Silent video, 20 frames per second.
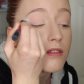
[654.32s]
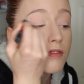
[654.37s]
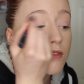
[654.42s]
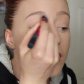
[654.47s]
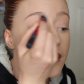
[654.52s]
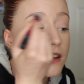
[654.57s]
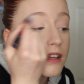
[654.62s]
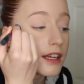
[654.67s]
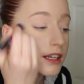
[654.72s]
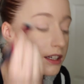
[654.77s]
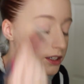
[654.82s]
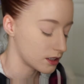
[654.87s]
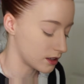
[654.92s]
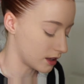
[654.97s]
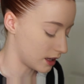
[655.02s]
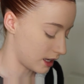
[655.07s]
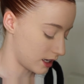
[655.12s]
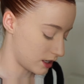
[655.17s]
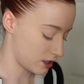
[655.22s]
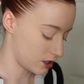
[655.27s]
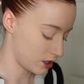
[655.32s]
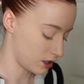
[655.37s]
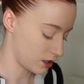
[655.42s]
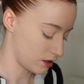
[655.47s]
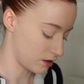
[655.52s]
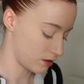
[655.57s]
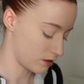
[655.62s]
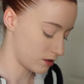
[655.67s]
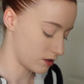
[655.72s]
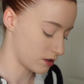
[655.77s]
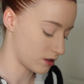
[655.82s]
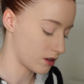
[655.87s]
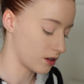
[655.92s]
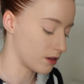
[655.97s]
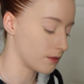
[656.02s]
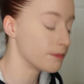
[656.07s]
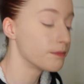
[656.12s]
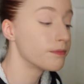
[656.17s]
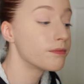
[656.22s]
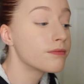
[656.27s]
foundation there too, so
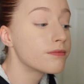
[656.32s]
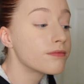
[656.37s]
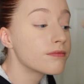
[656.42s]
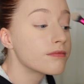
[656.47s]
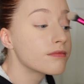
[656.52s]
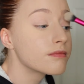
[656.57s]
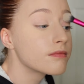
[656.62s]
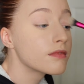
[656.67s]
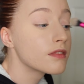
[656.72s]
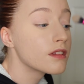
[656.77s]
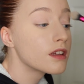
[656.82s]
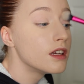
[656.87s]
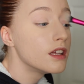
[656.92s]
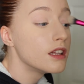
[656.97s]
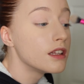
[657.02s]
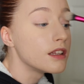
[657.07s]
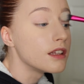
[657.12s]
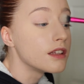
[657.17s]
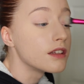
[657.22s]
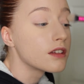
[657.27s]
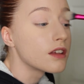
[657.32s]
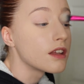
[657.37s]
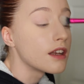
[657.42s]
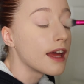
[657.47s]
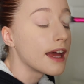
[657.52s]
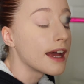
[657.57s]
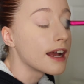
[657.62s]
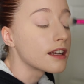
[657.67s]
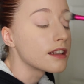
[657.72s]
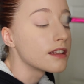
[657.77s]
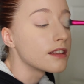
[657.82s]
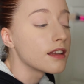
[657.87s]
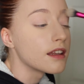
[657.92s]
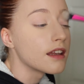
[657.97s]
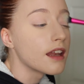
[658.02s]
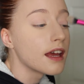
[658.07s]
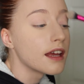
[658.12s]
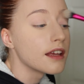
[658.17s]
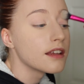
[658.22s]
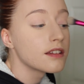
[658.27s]
this is gonna act as a
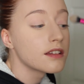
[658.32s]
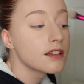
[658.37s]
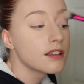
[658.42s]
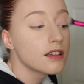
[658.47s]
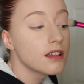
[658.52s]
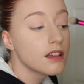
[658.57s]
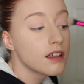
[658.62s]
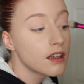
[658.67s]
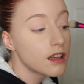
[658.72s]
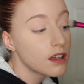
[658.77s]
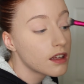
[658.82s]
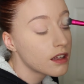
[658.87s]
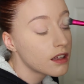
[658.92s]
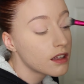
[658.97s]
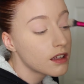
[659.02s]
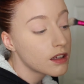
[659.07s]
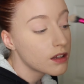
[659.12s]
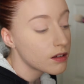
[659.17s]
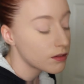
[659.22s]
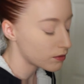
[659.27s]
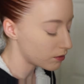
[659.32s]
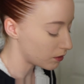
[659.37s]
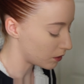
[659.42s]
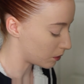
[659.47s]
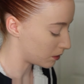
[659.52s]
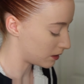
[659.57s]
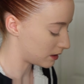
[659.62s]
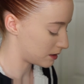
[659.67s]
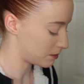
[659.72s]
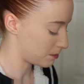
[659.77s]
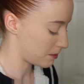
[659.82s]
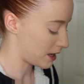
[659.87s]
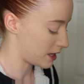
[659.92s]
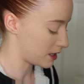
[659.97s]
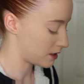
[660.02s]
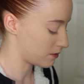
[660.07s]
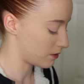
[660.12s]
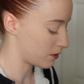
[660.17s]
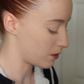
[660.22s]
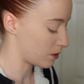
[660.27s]
nice flawless
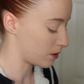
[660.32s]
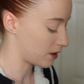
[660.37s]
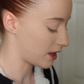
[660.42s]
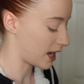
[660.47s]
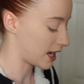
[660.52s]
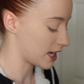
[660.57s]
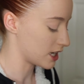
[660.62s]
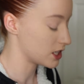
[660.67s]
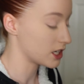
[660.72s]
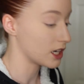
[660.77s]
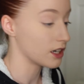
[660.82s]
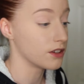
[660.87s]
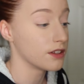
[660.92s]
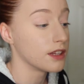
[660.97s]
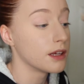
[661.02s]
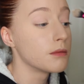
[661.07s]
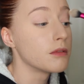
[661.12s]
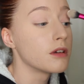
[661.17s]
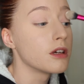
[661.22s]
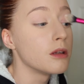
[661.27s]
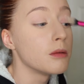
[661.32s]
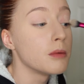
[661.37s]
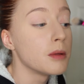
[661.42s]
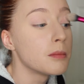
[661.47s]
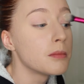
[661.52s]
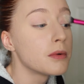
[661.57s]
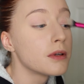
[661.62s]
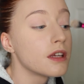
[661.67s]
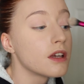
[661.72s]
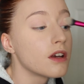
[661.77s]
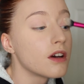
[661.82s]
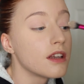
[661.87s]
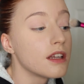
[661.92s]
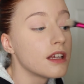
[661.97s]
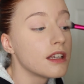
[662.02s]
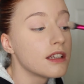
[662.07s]
base for the eyeshadow that we're going to be putting on